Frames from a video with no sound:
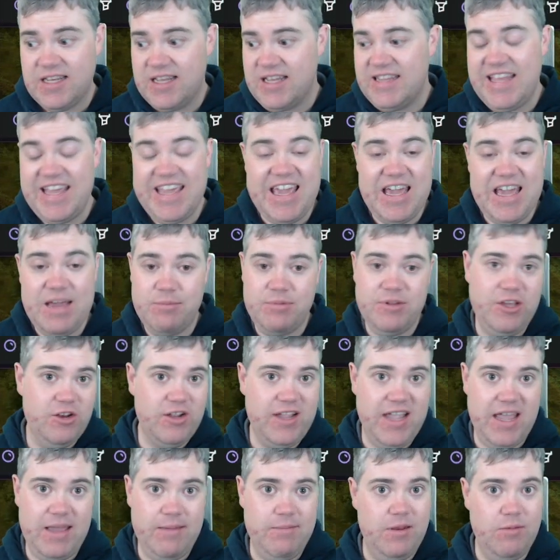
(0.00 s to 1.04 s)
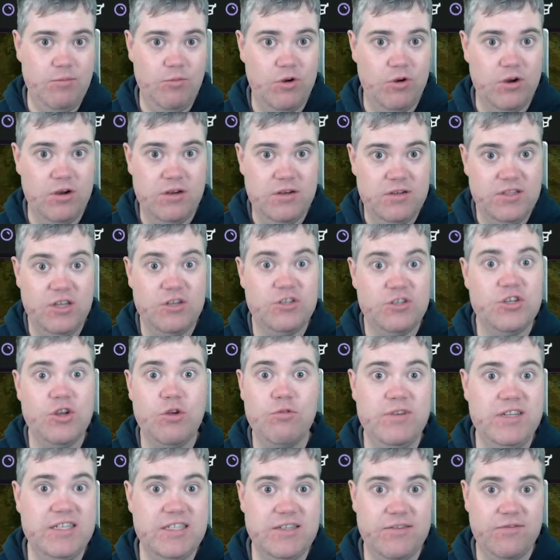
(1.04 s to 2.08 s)
They can't play your game anymore. There's no
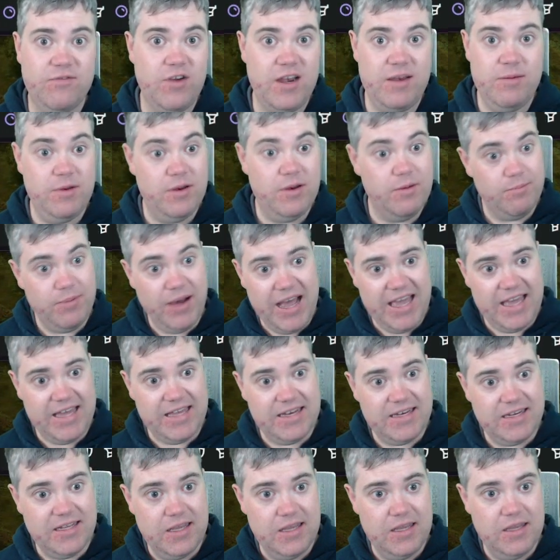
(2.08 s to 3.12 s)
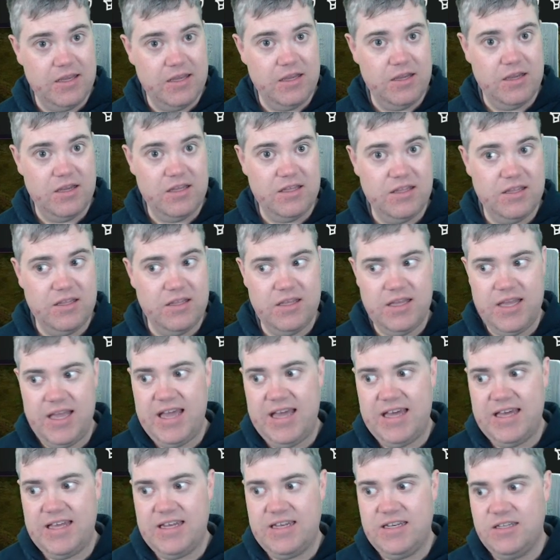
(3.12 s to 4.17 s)
reason for anybody to buy it,
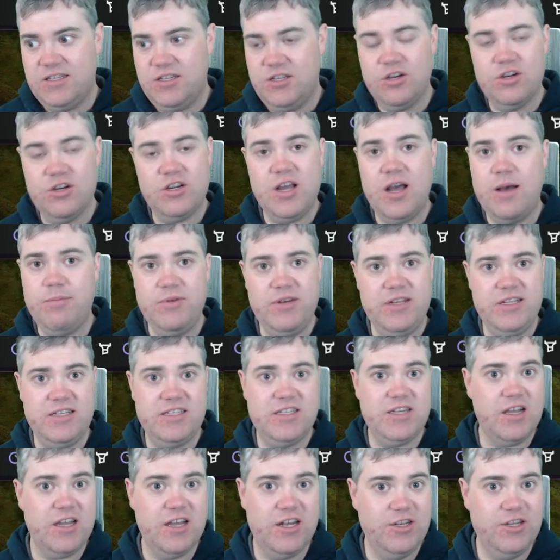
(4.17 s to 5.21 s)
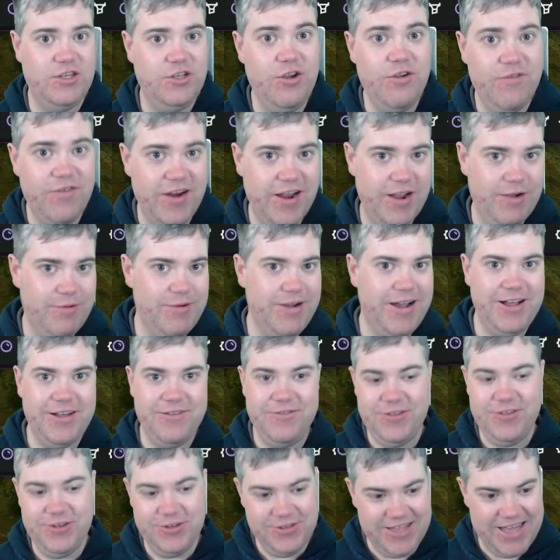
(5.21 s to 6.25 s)
and your company is not going to do very well if
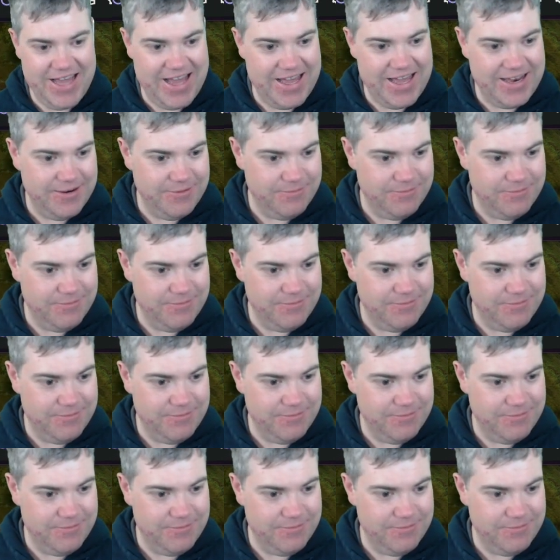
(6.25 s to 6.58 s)
you do that.